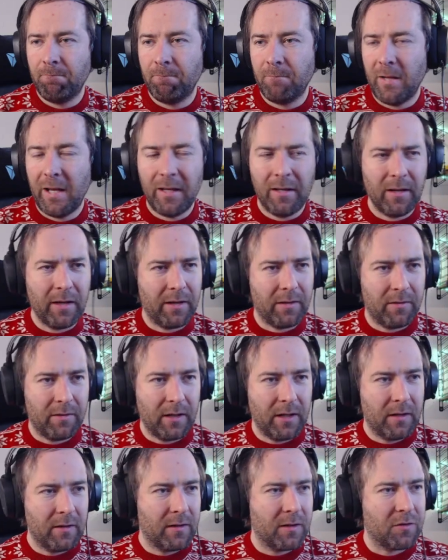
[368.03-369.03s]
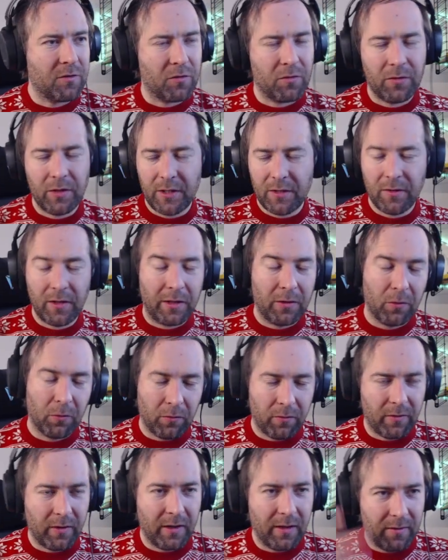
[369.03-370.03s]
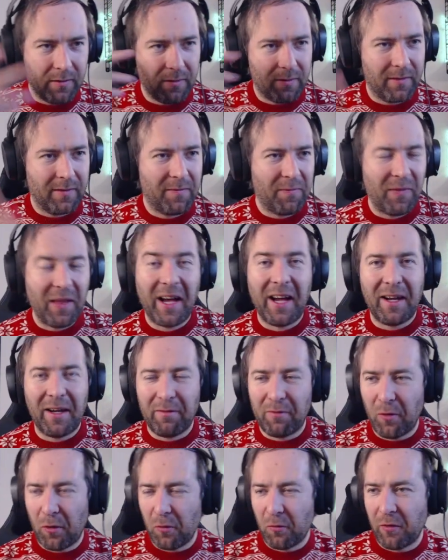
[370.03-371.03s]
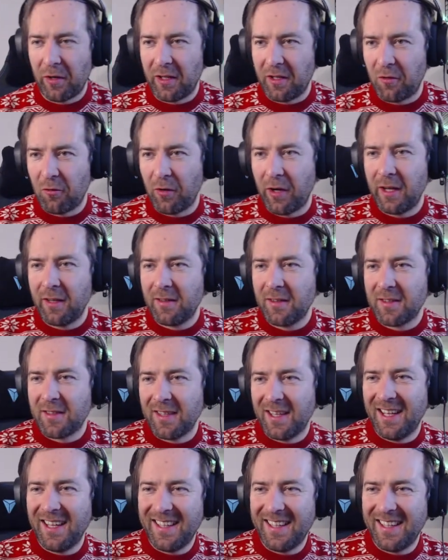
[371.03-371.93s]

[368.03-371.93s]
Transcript: And I think there's a reason. I don't think I have already tried this,